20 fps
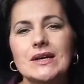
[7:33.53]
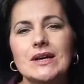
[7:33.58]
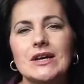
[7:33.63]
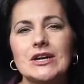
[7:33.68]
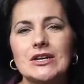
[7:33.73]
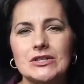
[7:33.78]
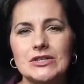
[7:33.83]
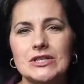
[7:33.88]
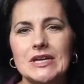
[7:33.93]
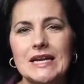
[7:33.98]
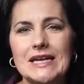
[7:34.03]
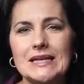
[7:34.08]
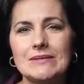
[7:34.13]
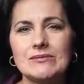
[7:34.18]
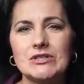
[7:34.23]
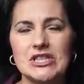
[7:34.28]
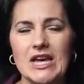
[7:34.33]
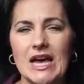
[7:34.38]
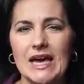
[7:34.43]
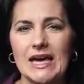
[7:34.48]
her
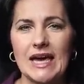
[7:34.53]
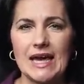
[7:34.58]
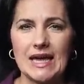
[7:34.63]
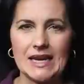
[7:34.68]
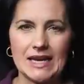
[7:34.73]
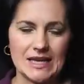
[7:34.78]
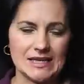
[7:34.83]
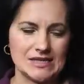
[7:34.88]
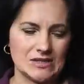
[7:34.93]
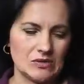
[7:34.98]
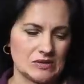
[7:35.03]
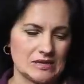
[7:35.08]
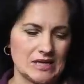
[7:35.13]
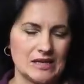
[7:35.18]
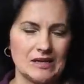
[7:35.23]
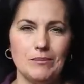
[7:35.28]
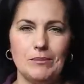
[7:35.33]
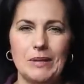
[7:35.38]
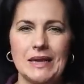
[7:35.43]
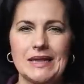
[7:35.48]
denim jacket has those
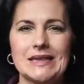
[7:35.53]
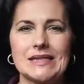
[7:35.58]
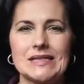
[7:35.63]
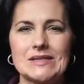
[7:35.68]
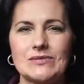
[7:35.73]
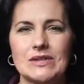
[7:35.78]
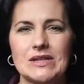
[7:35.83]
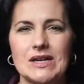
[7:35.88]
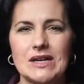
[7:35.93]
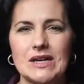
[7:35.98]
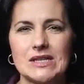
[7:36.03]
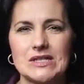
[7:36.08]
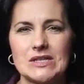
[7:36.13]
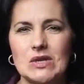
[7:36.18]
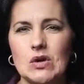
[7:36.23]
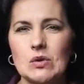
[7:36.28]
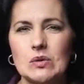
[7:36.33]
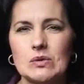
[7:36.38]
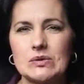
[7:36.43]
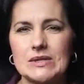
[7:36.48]
little buttons where there's
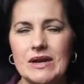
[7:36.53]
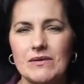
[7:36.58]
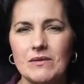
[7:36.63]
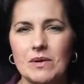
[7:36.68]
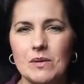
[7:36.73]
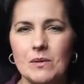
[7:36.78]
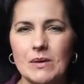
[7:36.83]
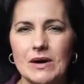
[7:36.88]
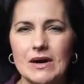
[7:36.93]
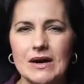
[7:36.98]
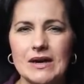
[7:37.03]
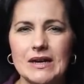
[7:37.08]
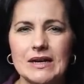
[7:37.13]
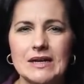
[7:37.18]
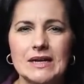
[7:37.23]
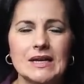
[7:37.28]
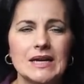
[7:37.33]
logos everywhere.